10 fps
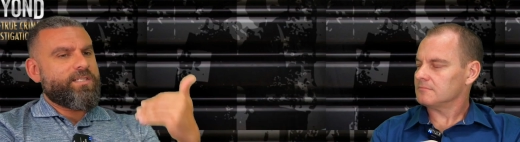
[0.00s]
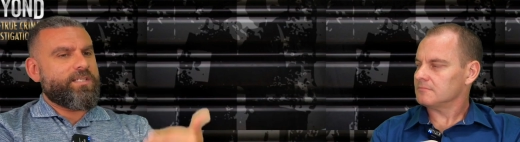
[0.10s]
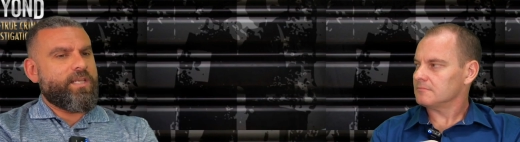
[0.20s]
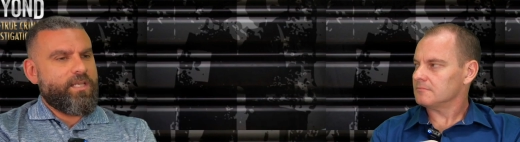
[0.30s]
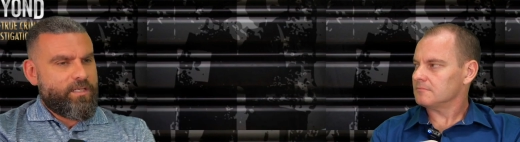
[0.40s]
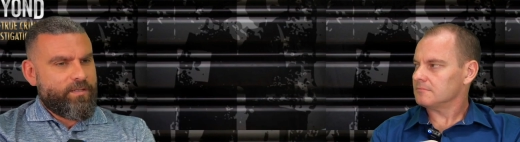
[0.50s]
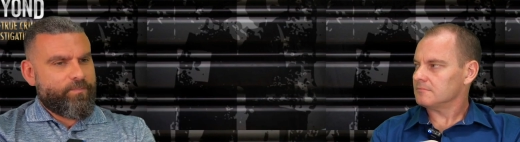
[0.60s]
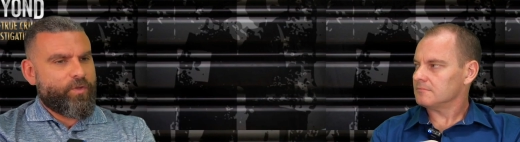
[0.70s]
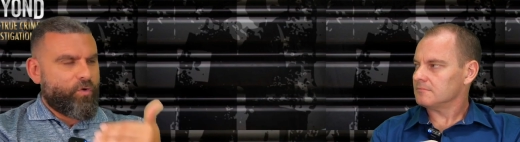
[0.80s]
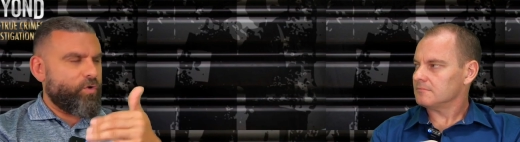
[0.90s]

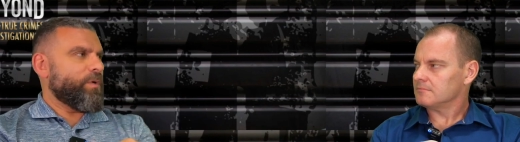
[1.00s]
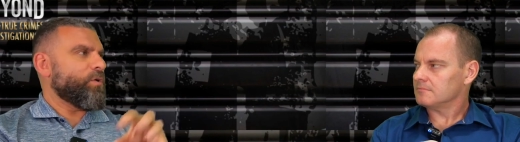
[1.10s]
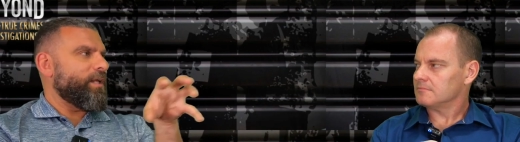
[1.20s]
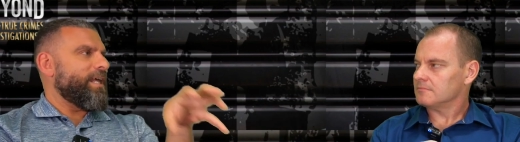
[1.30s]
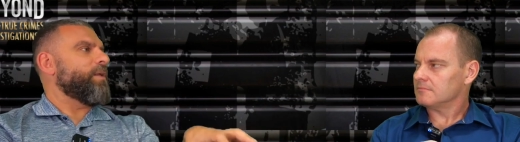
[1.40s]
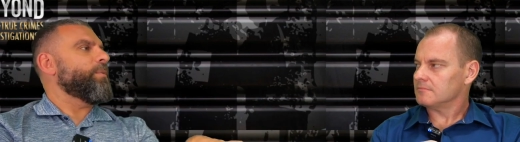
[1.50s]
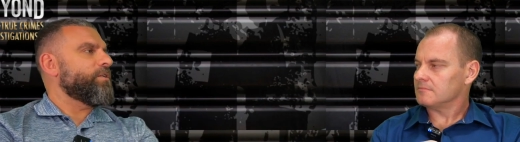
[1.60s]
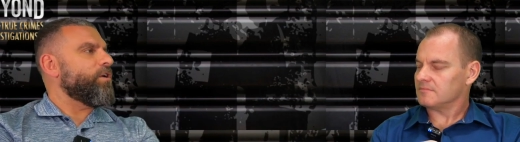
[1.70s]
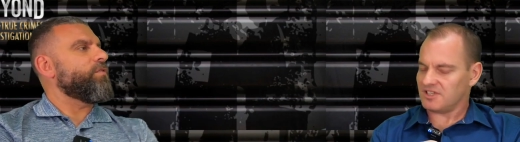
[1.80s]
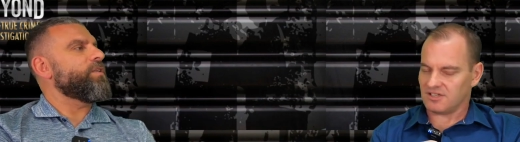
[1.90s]
Speaker 1: seeing the criminal
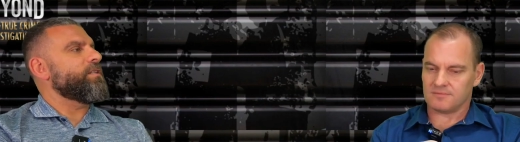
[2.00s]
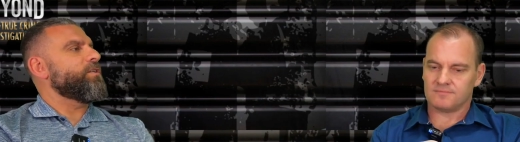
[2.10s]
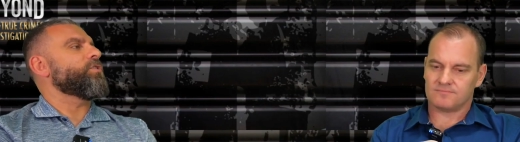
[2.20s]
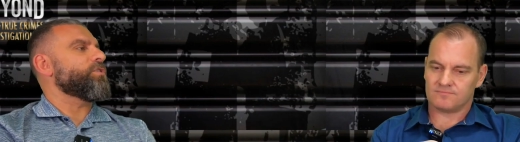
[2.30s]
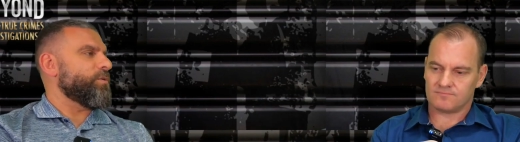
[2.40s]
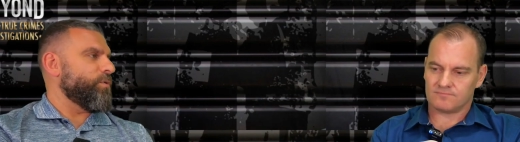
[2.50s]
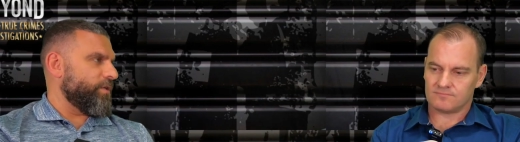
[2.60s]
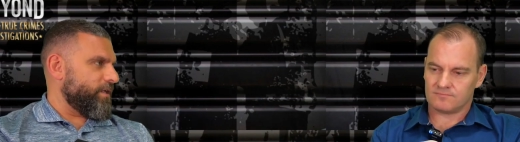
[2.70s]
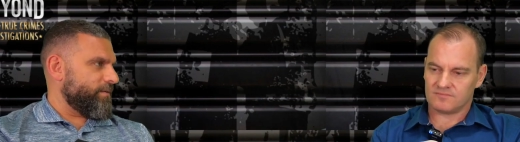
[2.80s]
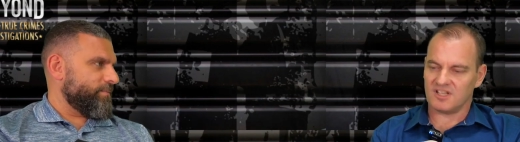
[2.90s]
element of yeah. the indigenous
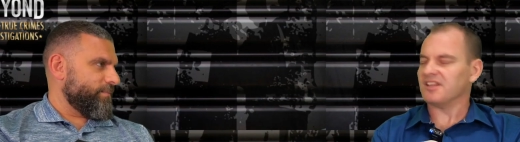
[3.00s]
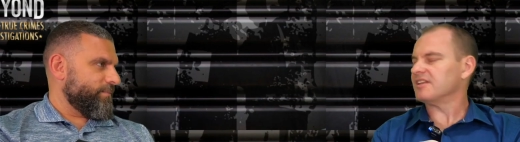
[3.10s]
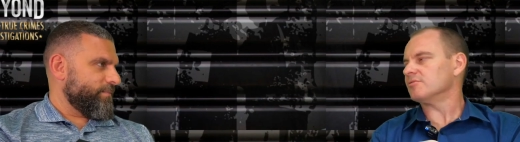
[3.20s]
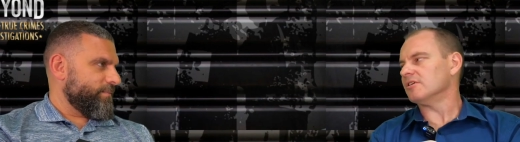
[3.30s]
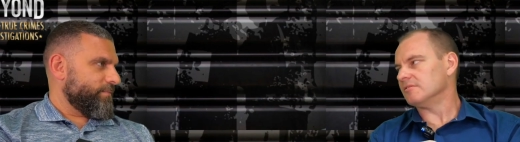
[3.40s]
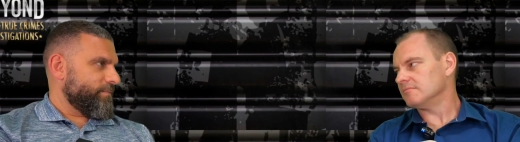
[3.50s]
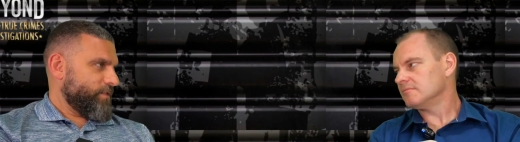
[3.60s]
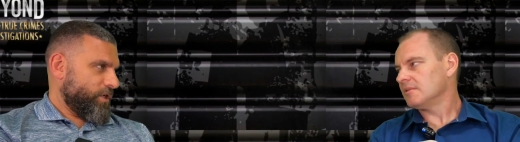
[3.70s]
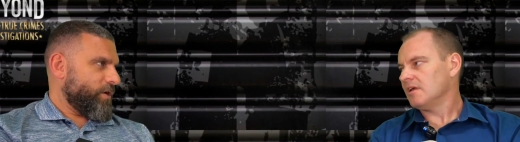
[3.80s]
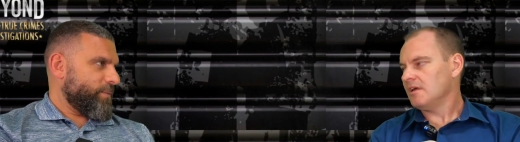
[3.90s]
community. Yeah, that's right.
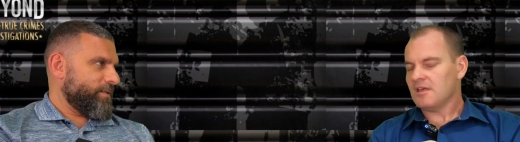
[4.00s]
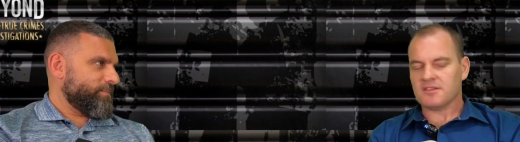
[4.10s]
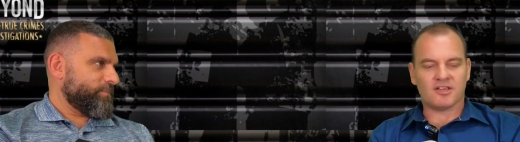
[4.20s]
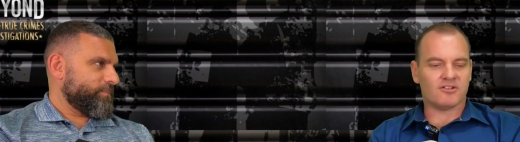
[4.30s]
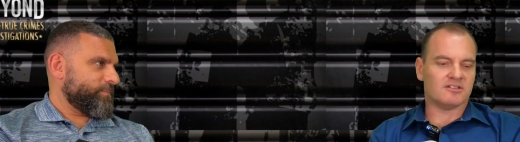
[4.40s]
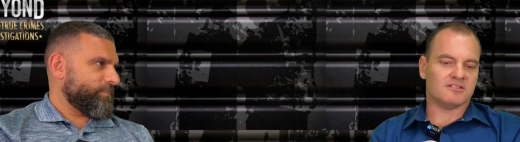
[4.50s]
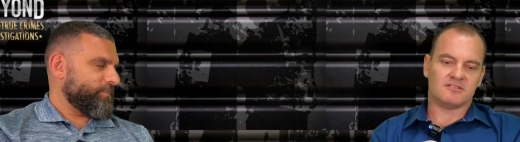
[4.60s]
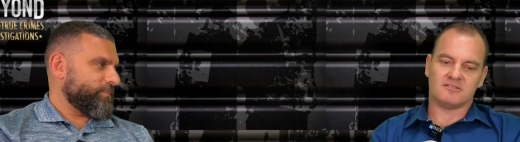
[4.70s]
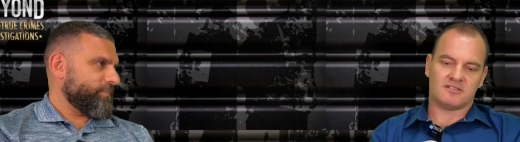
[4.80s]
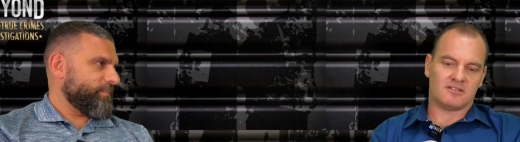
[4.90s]
Do you know what I mean?
Speaker 2: There
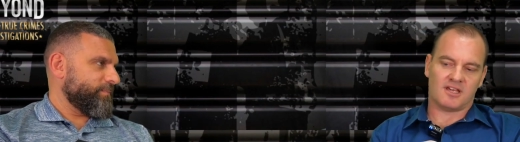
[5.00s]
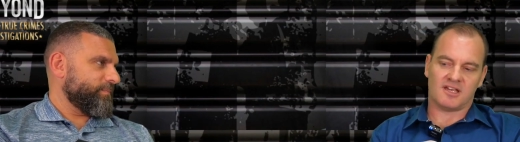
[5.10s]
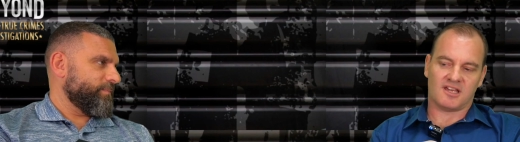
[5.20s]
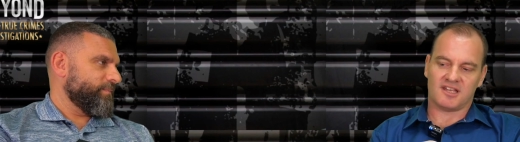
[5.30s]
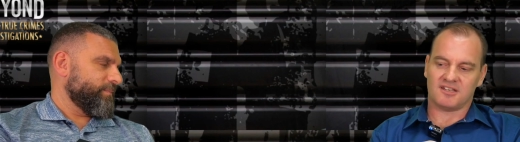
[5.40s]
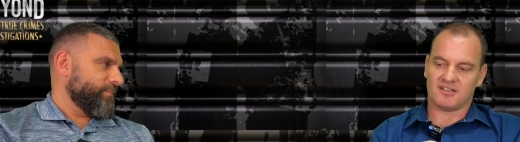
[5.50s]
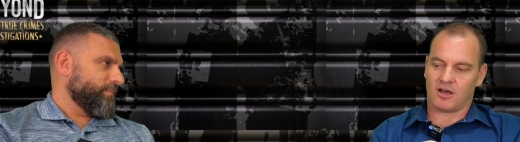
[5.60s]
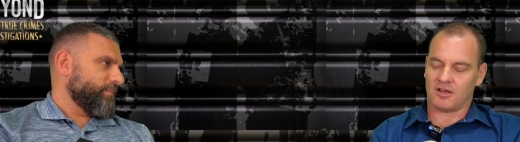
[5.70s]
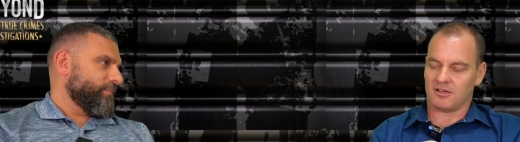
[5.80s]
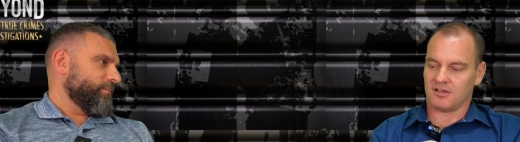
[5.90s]
is, and
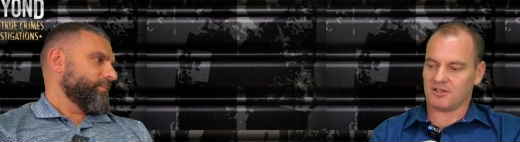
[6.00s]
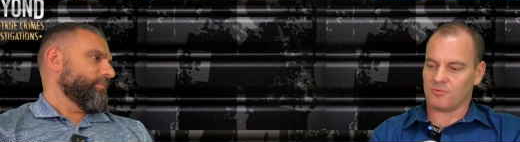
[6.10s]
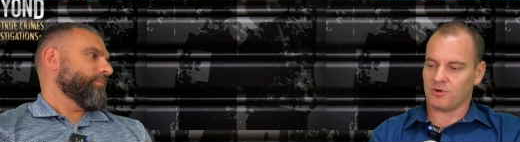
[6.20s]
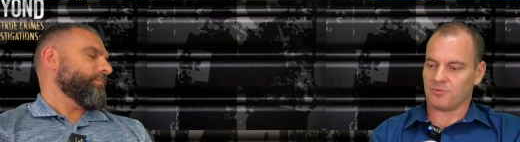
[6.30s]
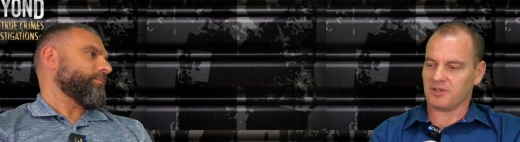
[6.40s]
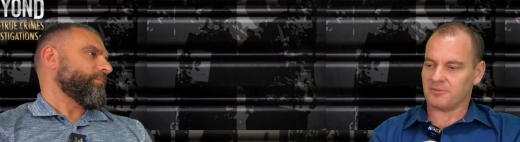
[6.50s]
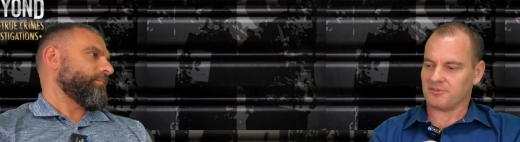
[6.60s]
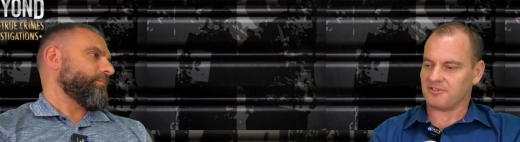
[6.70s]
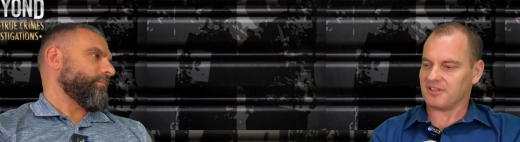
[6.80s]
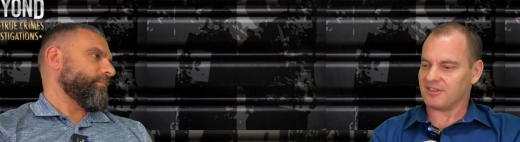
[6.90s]
I, I don't want
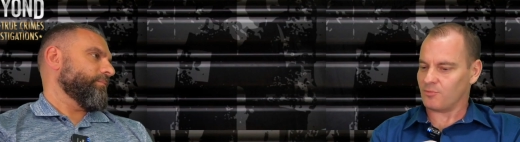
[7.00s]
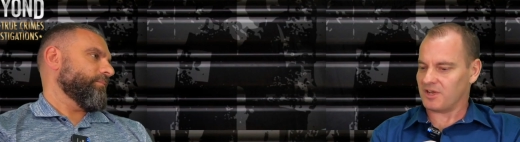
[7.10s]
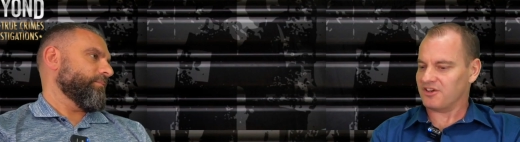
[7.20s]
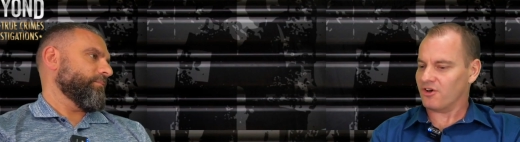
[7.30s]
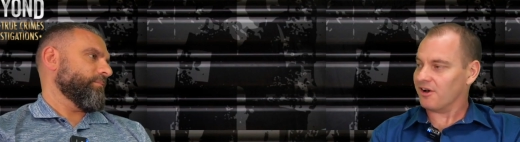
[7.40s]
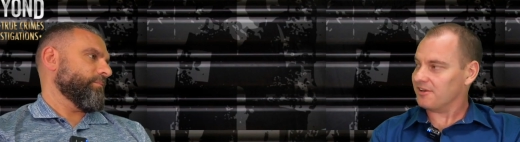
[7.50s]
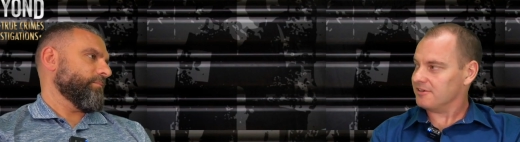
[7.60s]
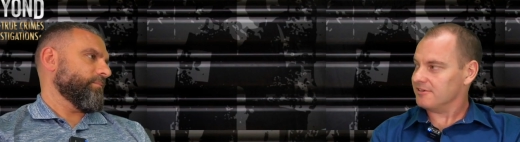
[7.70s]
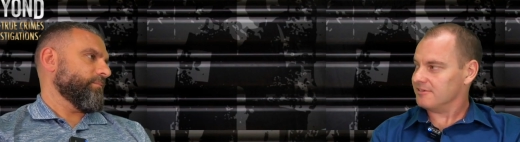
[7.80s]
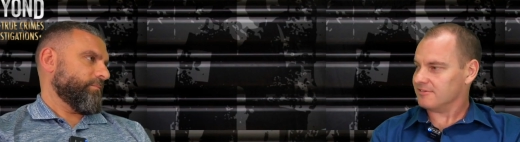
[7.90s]
people to think that we're not,
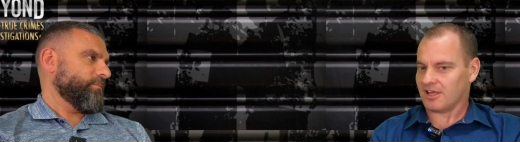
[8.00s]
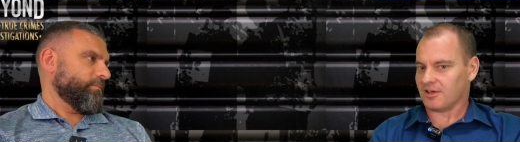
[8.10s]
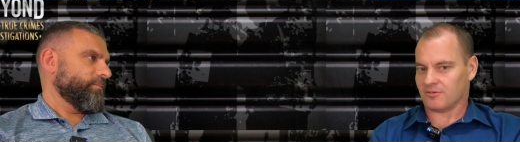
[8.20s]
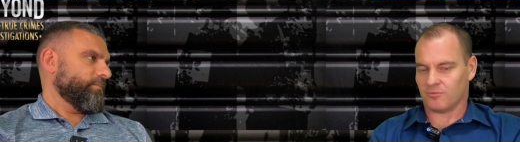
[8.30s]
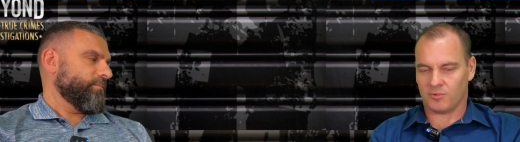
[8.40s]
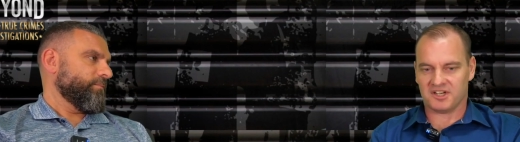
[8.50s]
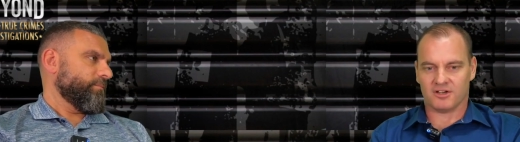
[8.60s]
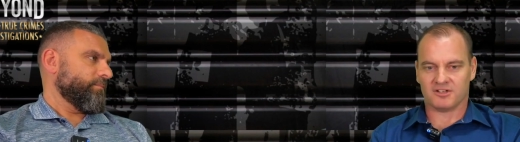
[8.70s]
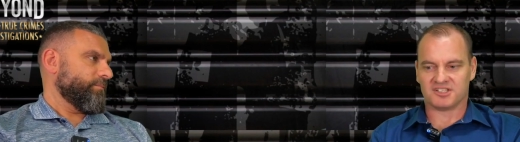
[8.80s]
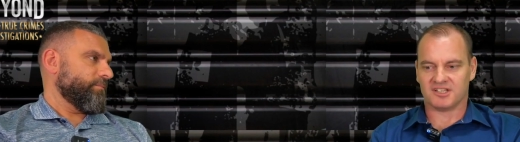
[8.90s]
like, we
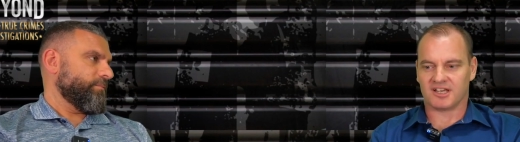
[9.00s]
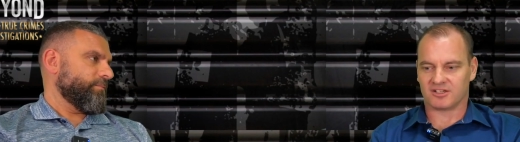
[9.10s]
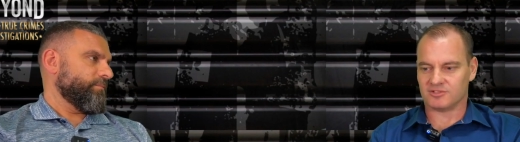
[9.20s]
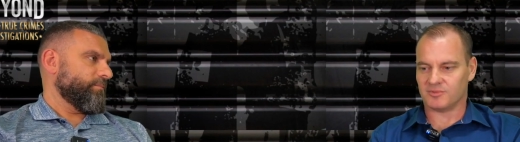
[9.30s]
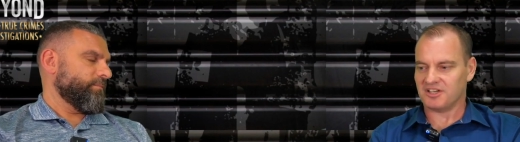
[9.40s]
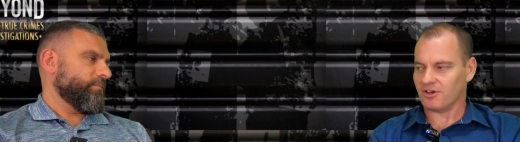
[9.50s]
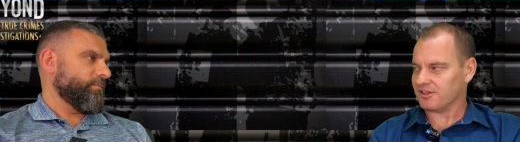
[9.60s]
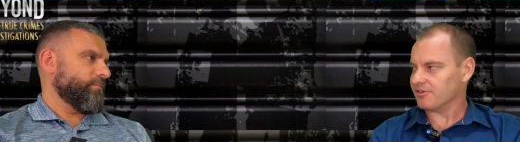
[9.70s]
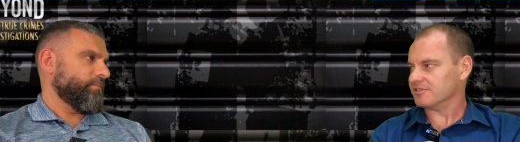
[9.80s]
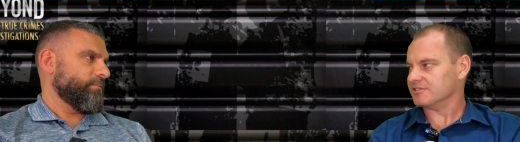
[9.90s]
don't see that, because we know there are